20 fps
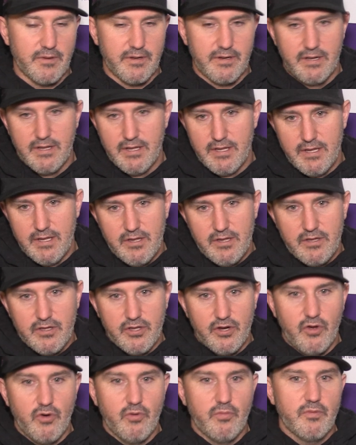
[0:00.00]
But
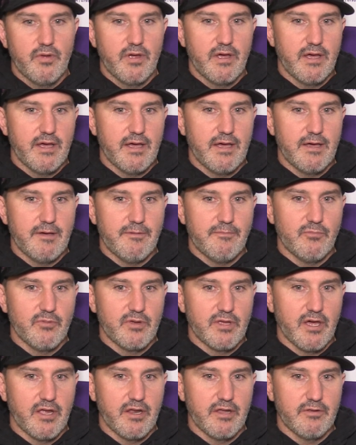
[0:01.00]
you know, um,
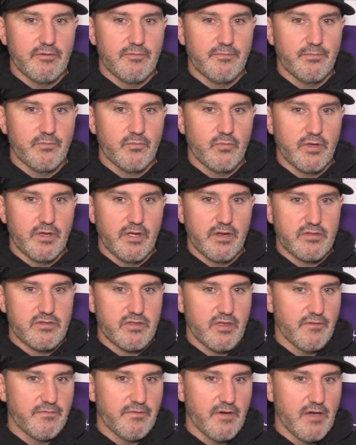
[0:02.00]
we gotta we gotta
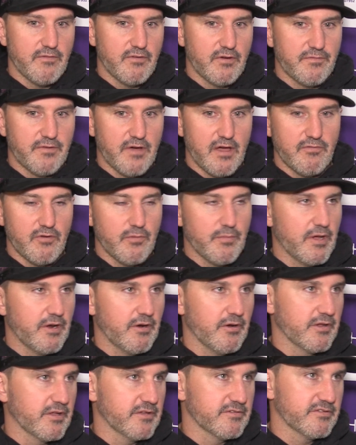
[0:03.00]
stay five on five or
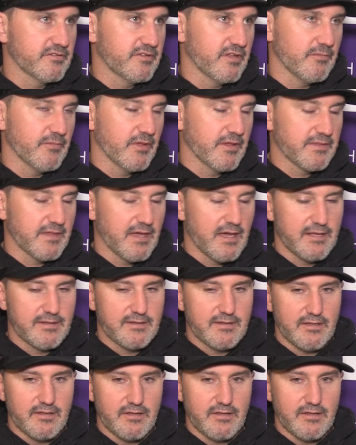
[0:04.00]
better against a team like that,